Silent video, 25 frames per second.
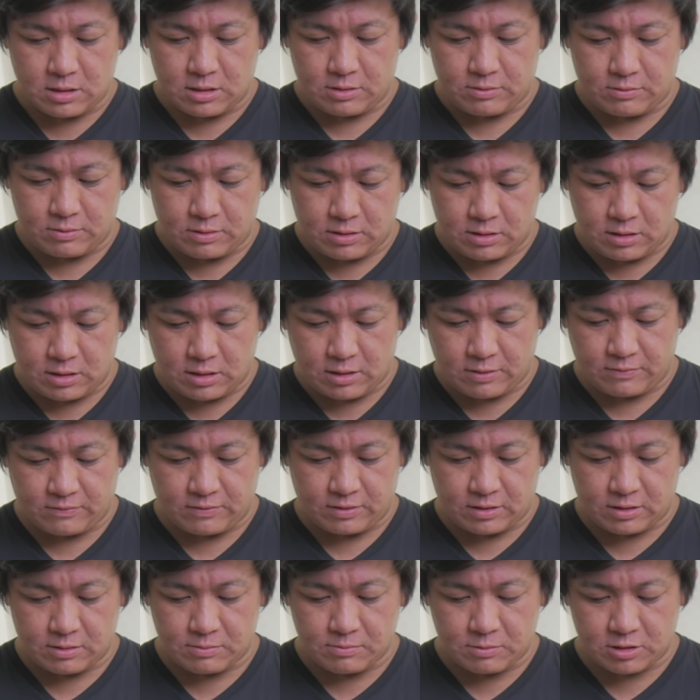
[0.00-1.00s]
I'd rather have
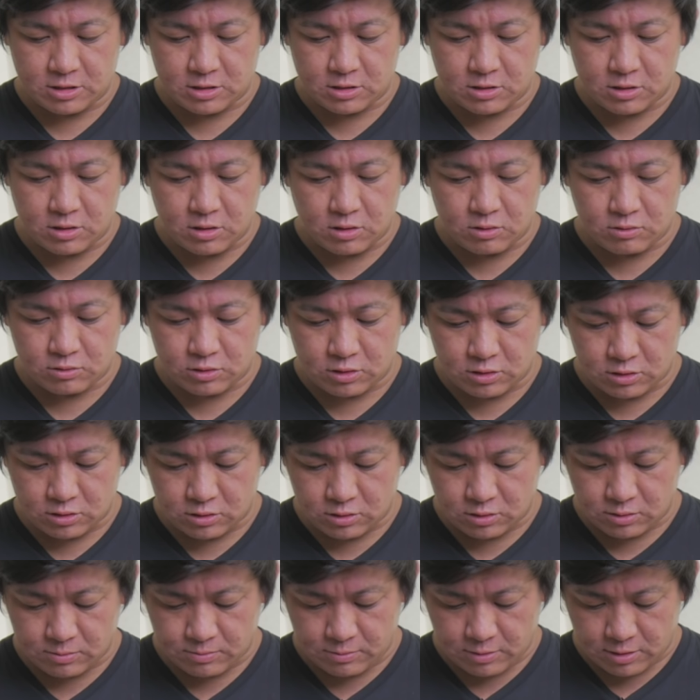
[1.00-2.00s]
it much closer
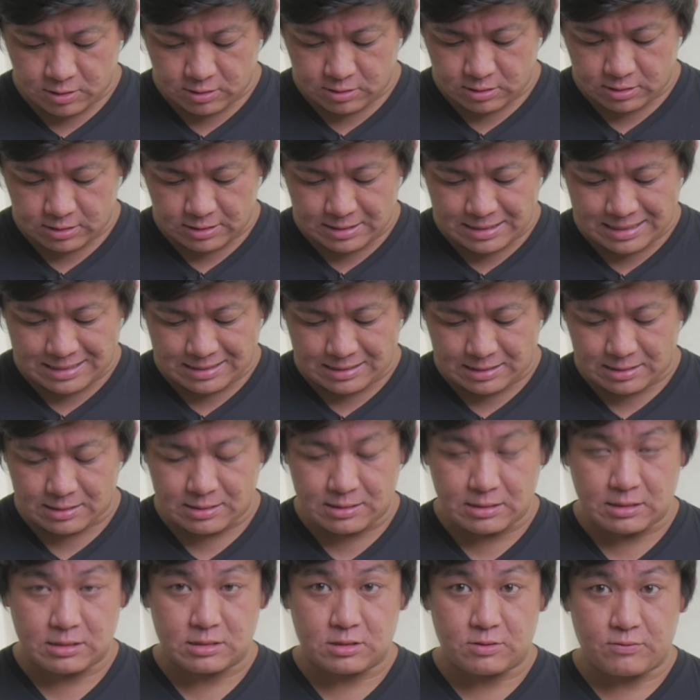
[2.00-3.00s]
to the body than
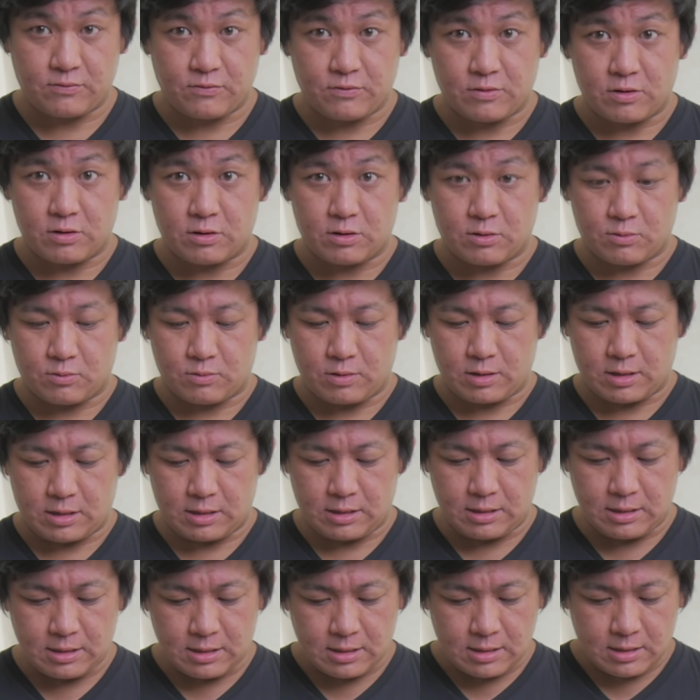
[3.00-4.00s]
this far
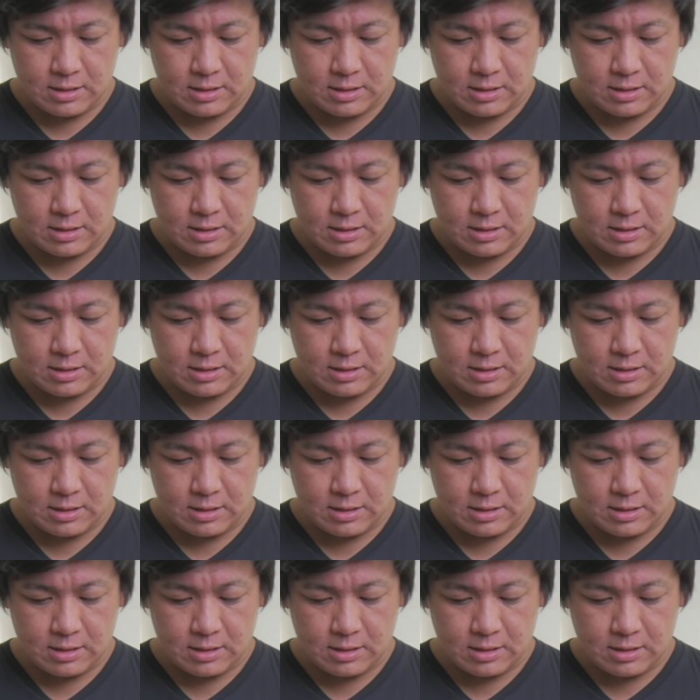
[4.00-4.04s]
away,